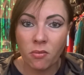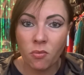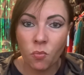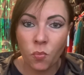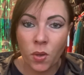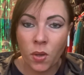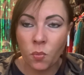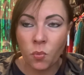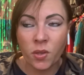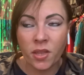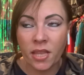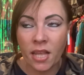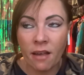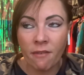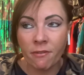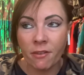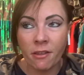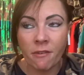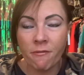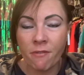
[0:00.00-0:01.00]
We would
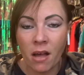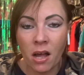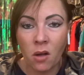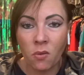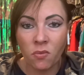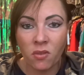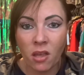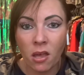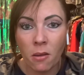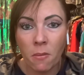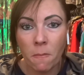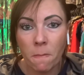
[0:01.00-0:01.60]
never have found her.